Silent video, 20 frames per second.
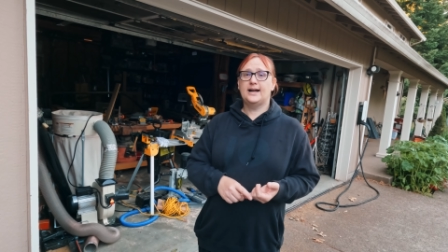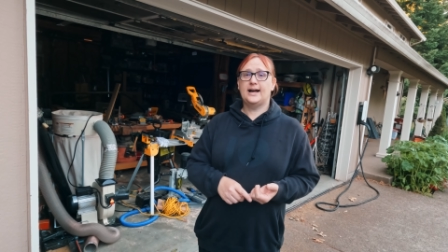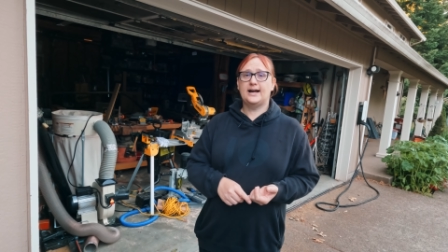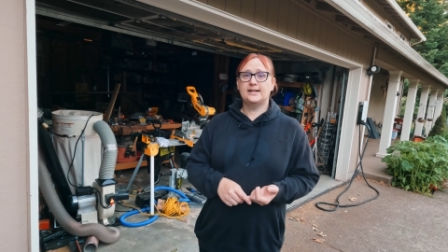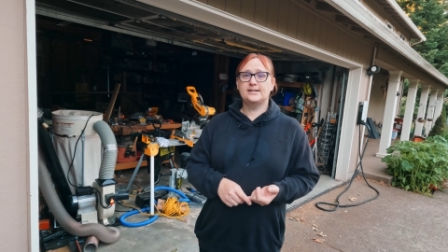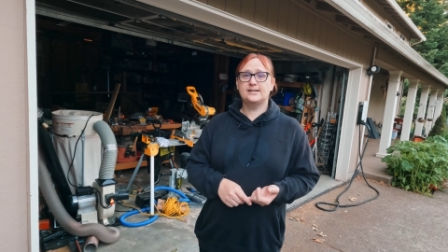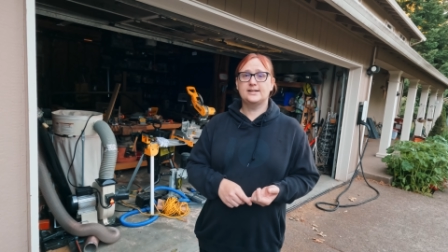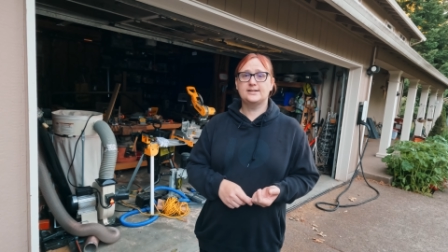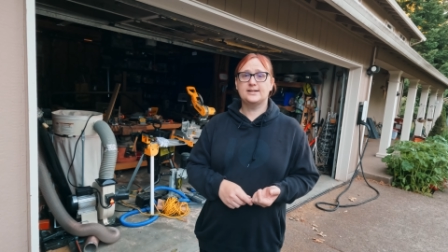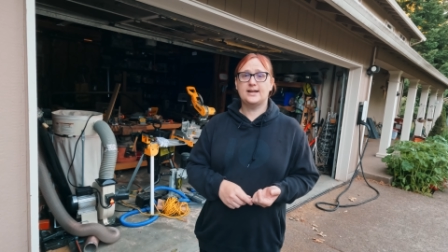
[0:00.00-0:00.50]

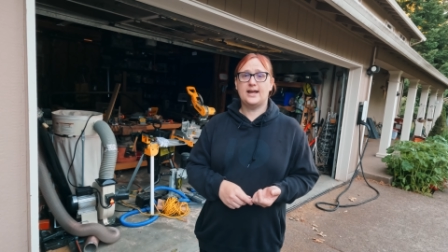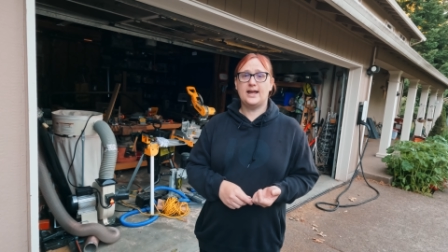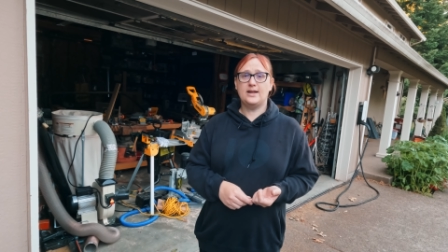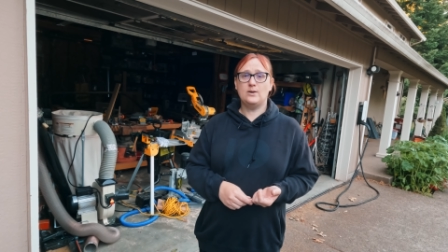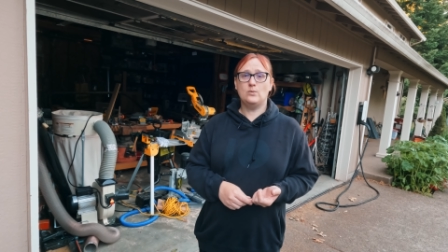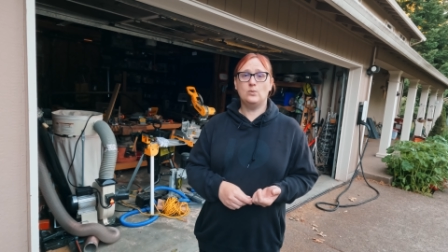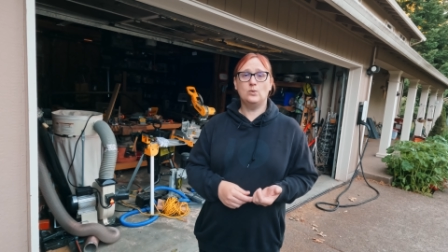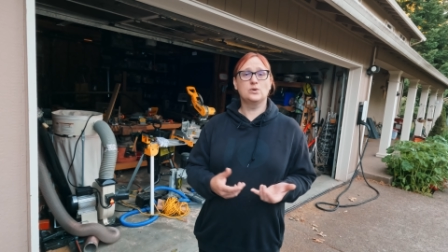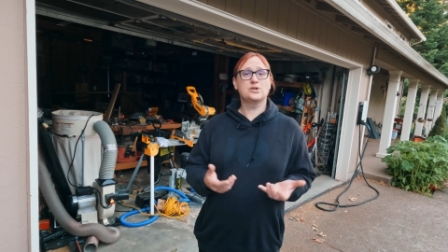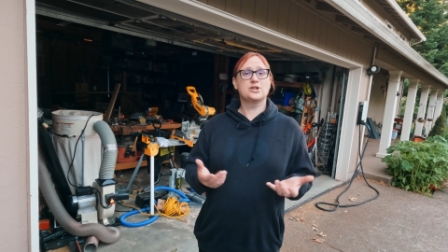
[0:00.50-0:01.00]
added
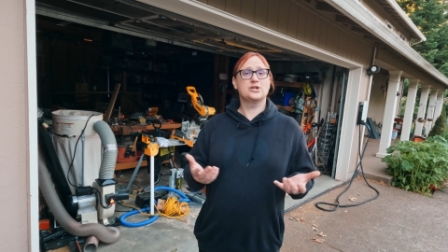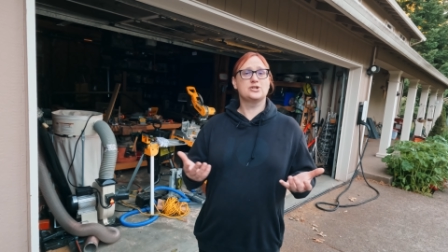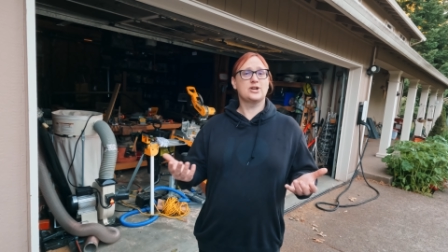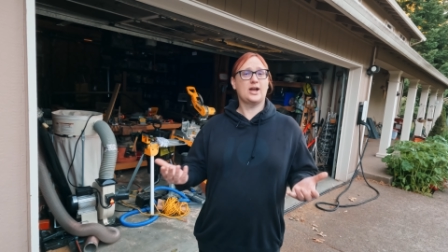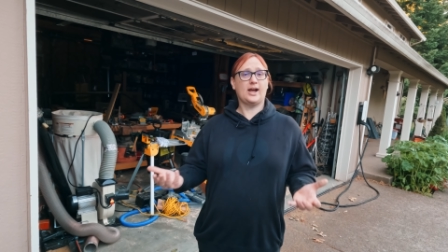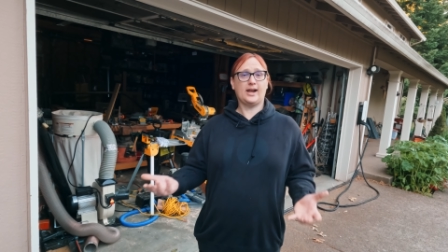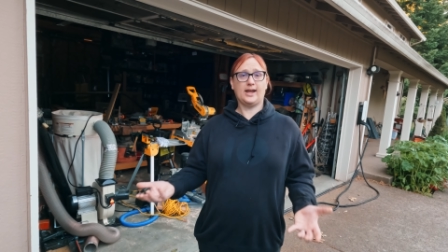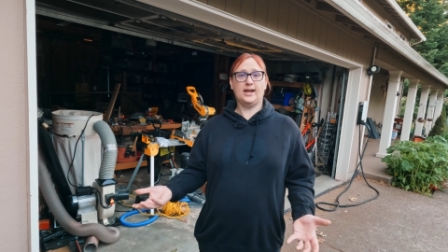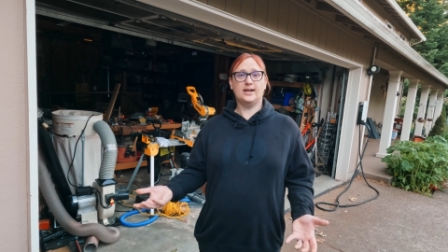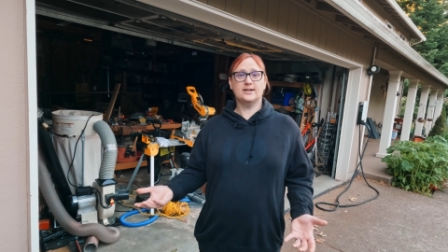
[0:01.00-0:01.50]
a water
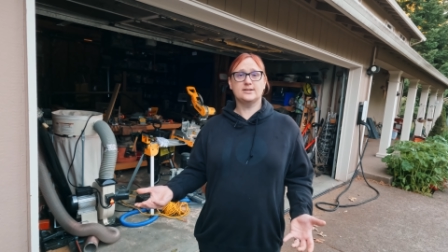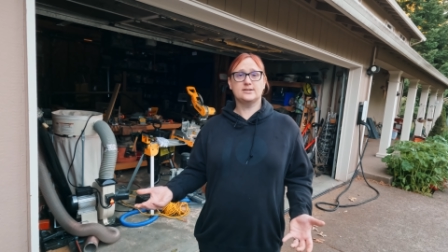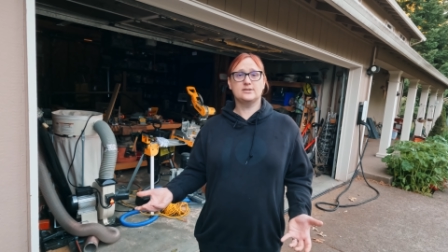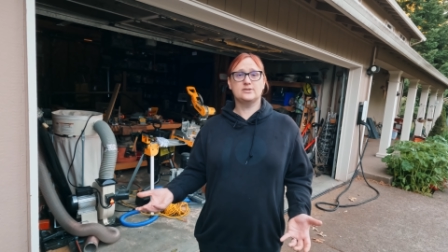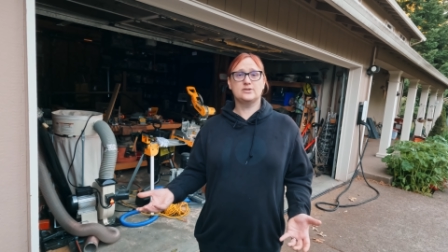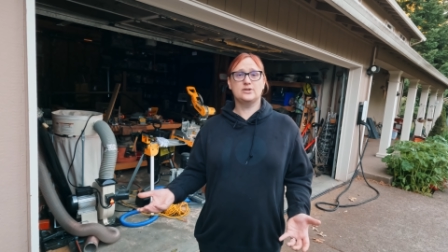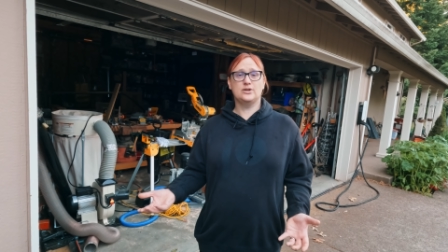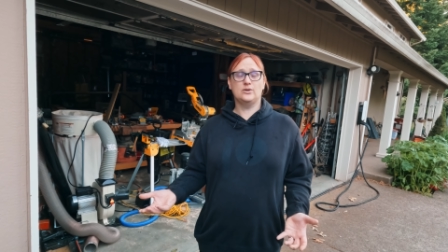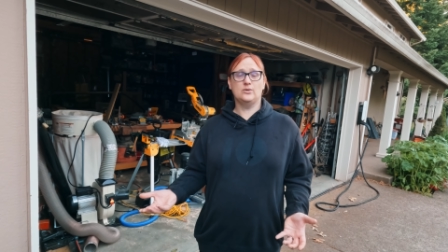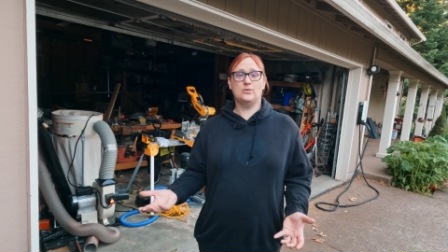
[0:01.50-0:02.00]
jacket
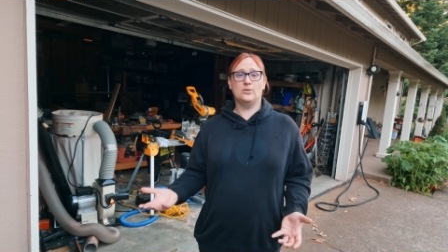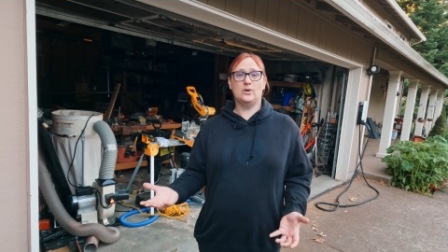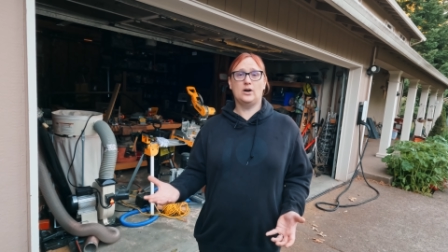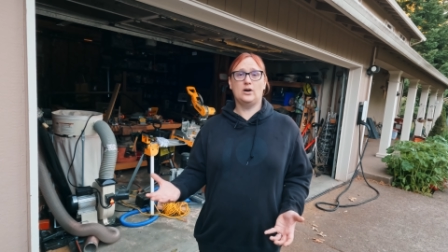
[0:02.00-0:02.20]
to